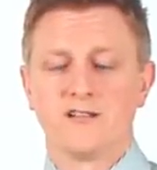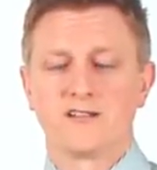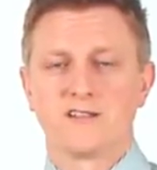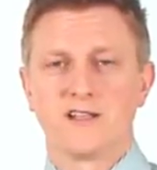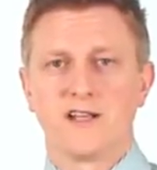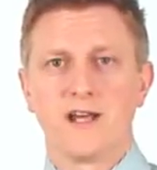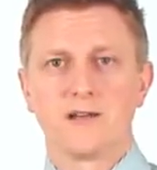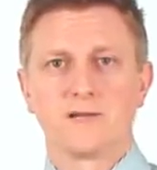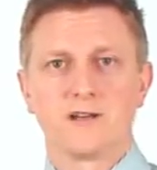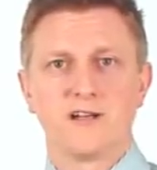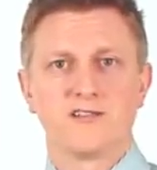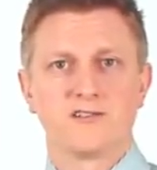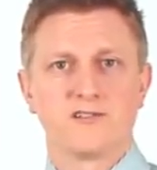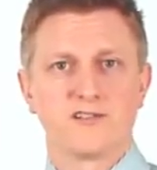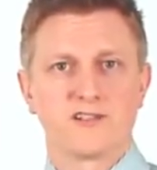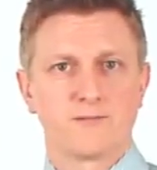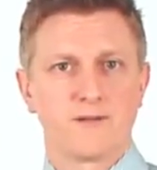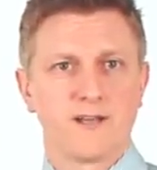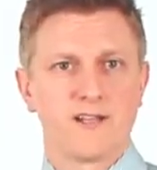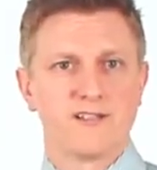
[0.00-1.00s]
Today I'm going to
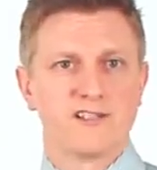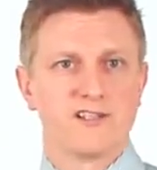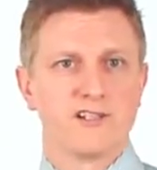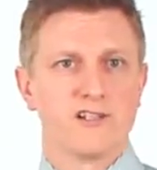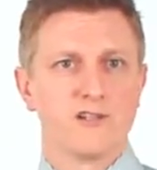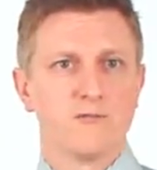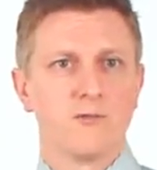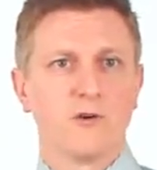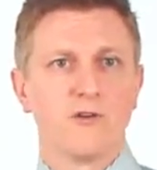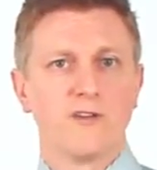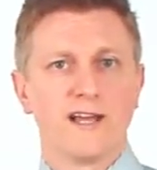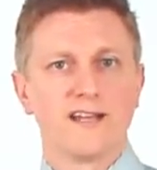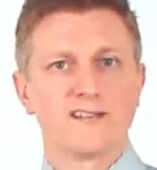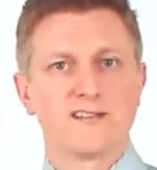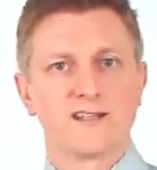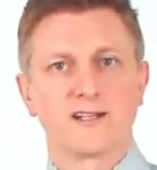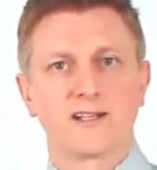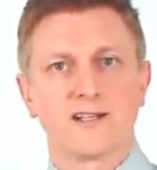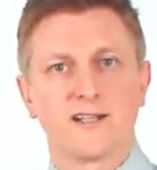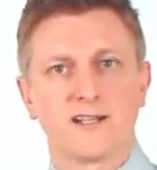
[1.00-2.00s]
explain to you what the
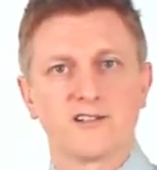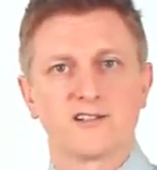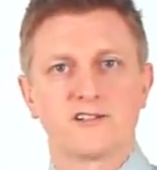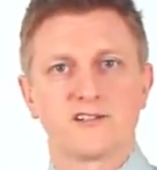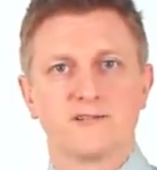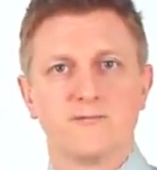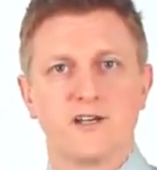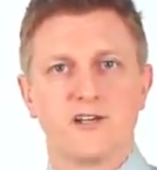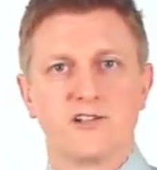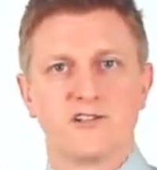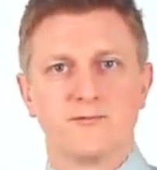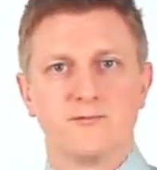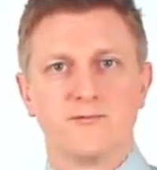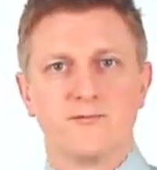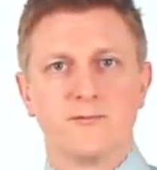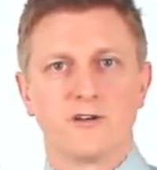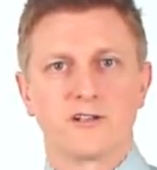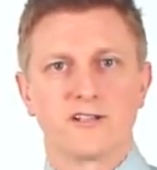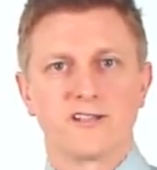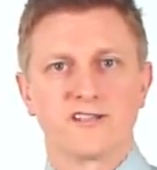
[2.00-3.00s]
Asset Collection and Management
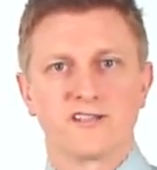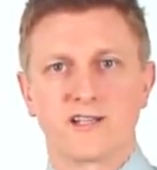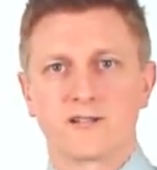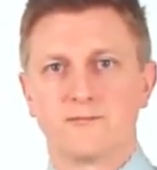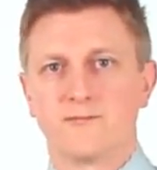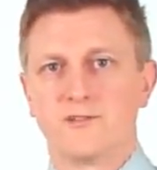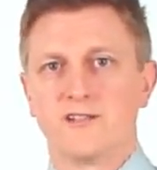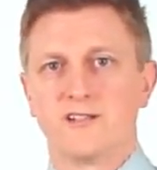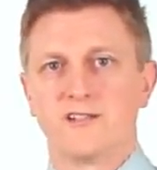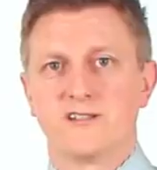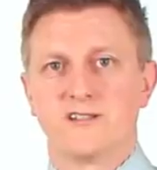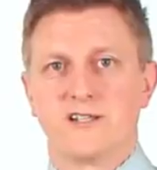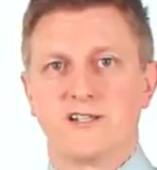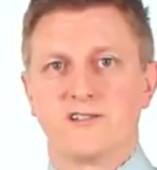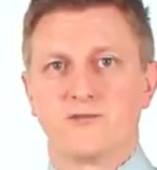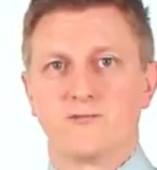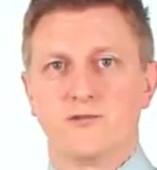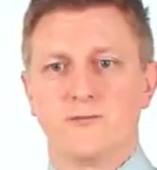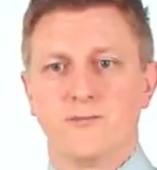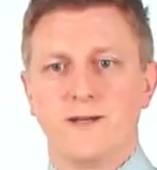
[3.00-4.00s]
Market Segment
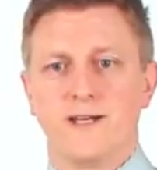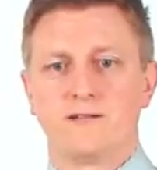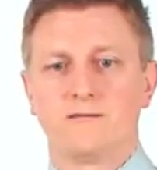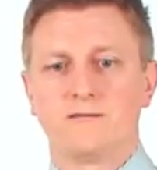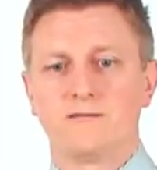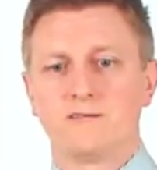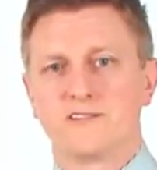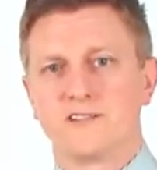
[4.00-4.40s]
is all about,